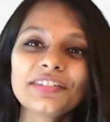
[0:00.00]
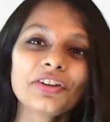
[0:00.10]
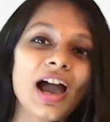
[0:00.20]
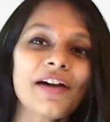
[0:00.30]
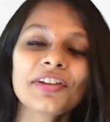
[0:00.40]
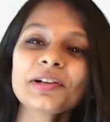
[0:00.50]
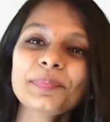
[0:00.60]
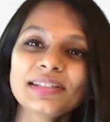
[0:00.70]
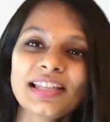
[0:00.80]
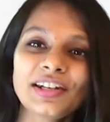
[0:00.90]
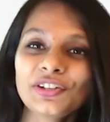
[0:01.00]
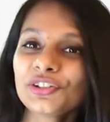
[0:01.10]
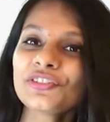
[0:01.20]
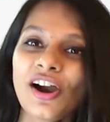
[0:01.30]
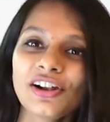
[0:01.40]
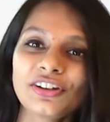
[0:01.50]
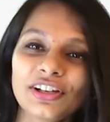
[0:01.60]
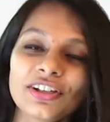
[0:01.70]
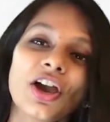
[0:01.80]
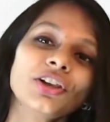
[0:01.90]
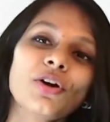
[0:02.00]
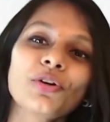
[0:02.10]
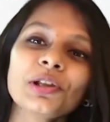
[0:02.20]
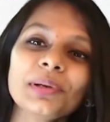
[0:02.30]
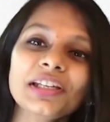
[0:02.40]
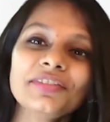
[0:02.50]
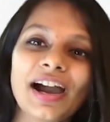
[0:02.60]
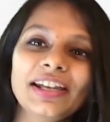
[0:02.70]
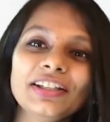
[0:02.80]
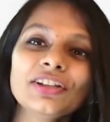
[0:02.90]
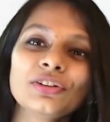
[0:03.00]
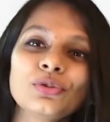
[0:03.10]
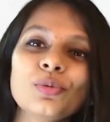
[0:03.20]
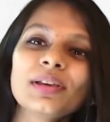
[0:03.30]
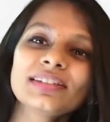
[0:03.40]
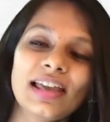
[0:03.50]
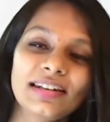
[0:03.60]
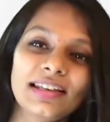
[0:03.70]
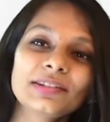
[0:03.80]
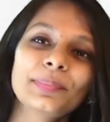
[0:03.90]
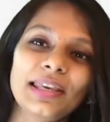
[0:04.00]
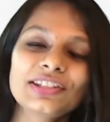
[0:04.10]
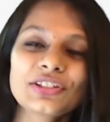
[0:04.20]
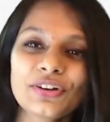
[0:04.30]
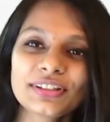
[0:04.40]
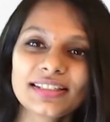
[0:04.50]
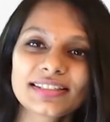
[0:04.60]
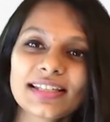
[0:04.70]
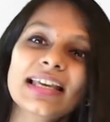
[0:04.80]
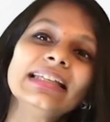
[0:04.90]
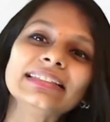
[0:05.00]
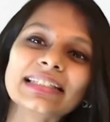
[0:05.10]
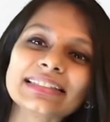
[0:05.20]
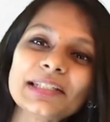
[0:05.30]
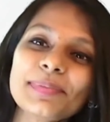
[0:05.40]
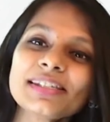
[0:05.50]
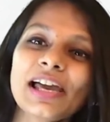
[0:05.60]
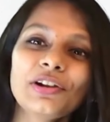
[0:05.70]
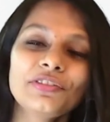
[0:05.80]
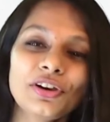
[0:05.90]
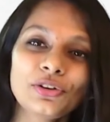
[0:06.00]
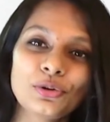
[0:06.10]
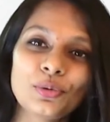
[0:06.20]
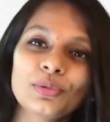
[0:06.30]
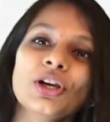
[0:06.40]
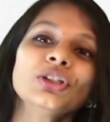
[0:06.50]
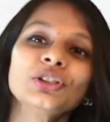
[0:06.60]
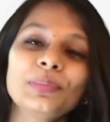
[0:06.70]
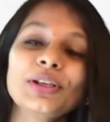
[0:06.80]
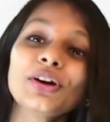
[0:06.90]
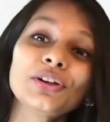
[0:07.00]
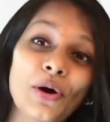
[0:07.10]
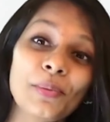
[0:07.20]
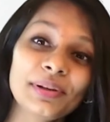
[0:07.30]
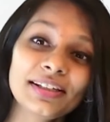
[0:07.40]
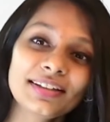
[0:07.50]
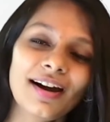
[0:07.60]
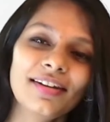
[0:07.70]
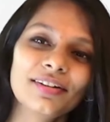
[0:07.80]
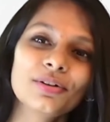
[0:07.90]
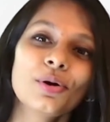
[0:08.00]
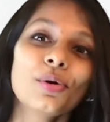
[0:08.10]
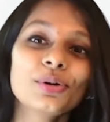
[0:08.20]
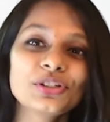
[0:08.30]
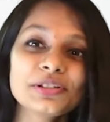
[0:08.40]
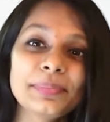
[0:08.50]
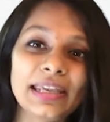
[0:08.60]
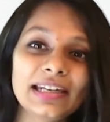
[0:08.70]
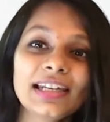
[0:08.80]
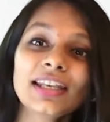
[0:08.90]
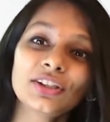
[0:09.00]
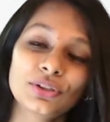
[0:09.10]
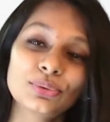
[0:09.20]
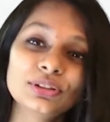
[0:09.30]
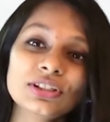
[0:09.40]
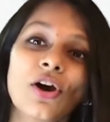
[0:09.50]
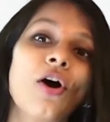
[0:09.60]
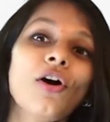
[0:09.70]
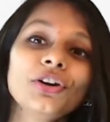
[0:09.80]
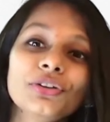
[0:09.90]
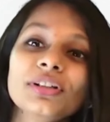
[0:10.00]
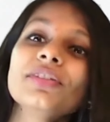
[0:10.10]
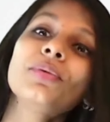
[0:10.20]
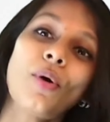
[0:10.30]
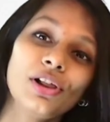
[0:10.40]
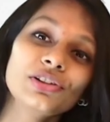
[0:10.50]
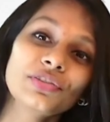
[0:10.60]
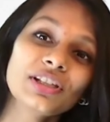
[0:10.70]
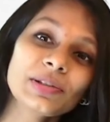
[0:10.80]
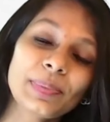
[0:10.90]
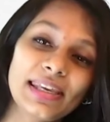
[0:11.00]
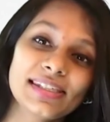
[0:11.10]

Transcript: if you're having a percentage of 100, you're going to be dividing the room aesthetic based on this. 60% of your room should be your dominant color, which is mainly used onto the walls of the space.